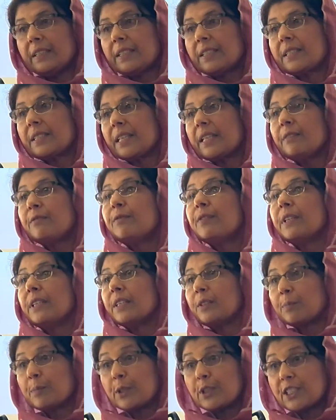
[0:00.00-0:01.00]
this
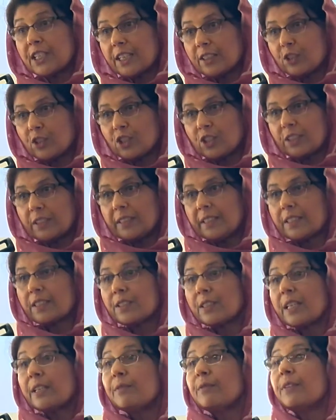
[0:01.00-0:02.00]
infinite potential,
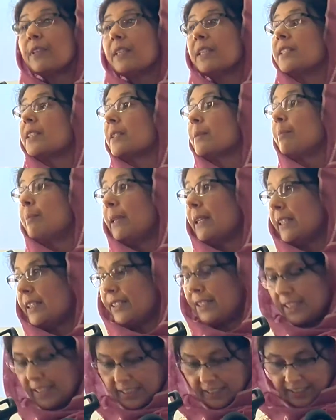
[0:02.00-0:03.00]
this infinite
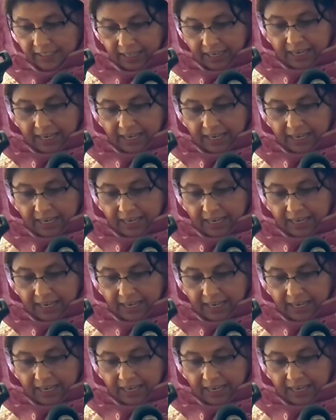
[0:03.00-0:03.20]
ability.